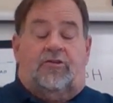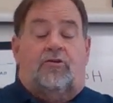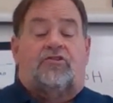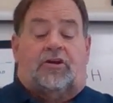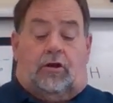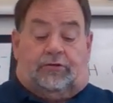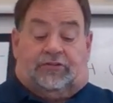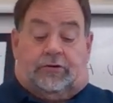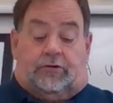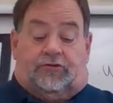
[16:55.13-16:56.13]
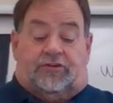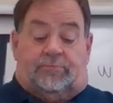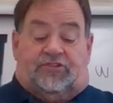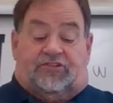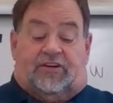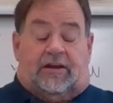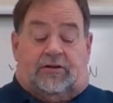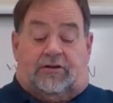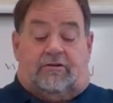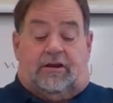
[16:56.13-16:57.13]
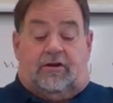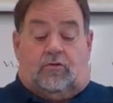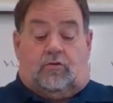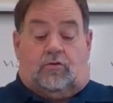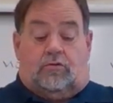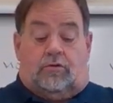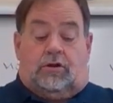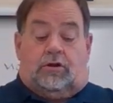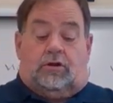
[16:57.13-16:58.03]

There's also some secondary or